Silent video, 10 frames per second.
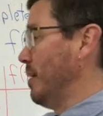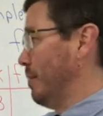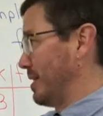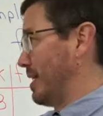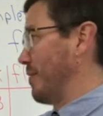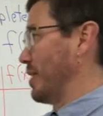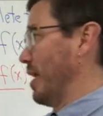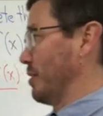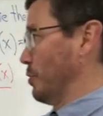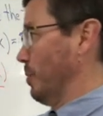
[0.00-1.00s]
but
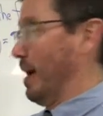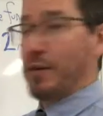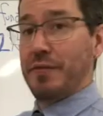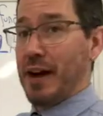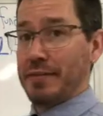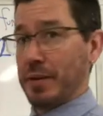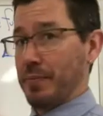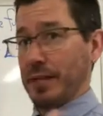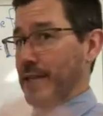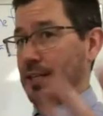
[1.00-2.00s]
$7 will buy you 5
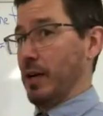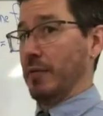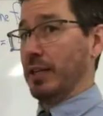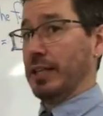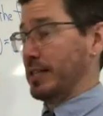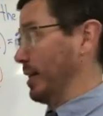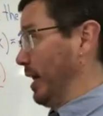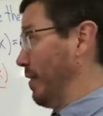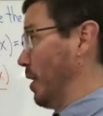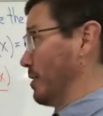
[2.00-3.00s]
somethings. That's not realistic.
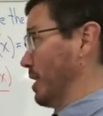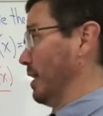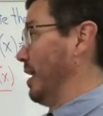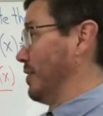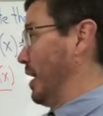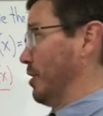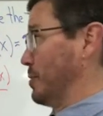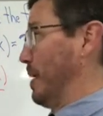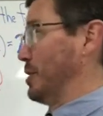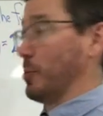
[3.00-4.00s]
And then all of a sudden $11
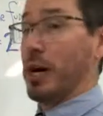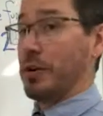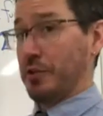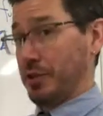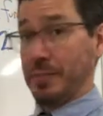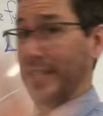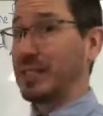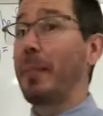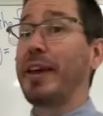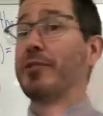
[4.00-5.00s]
buys you 100 somethings. It
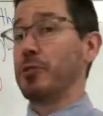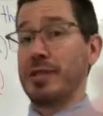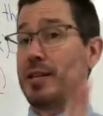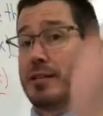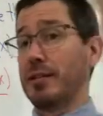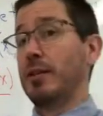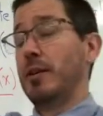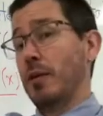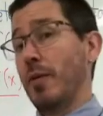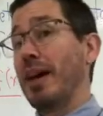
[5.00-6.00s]
makes no sense,
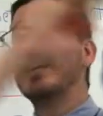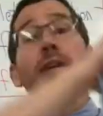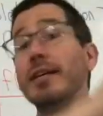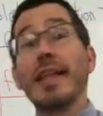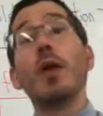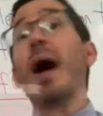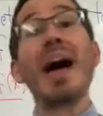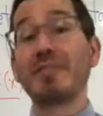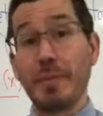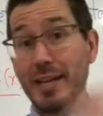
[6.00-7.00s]
all right? They don't
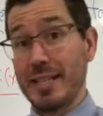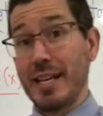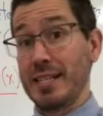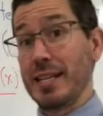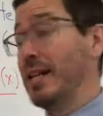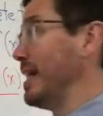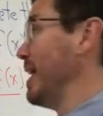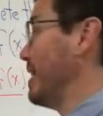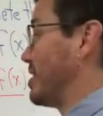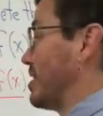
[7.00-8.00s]
have to make sense.
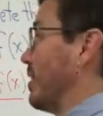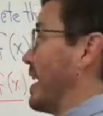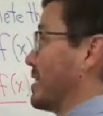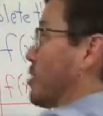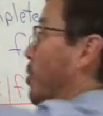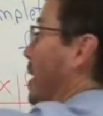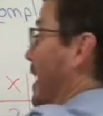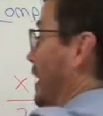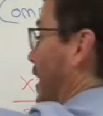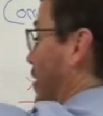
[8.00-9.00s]
It still has a
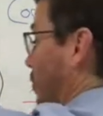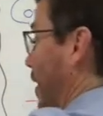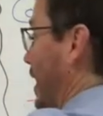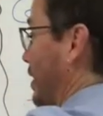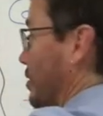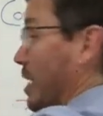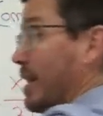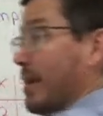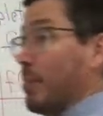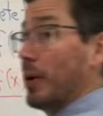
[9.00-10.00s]
domain and a range, an
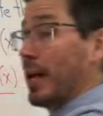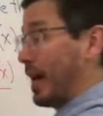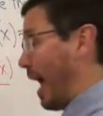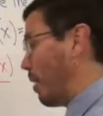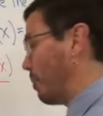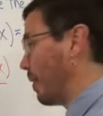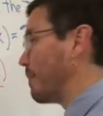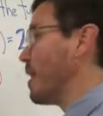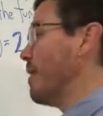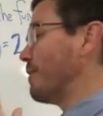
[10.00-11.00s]
input and an
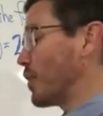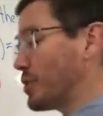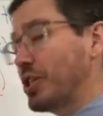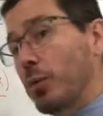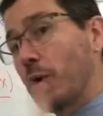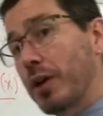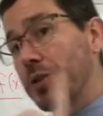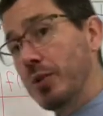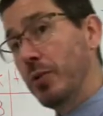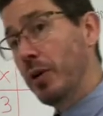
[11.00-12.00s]
output. First thing we're gonna
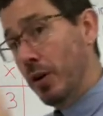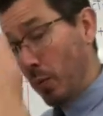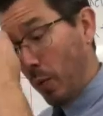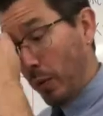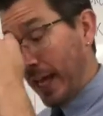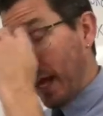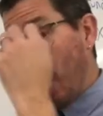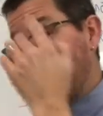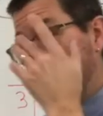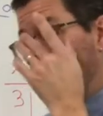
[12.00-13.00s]
do when we get
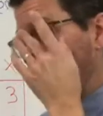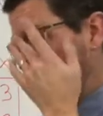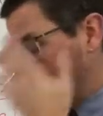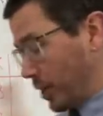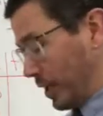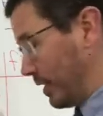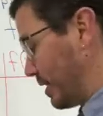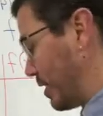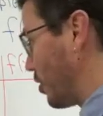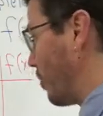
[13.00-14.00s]
our chart is we're gonna
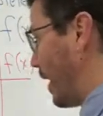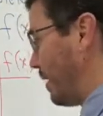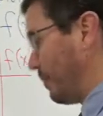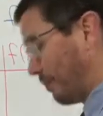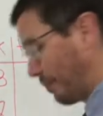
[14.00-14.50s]
list the domain.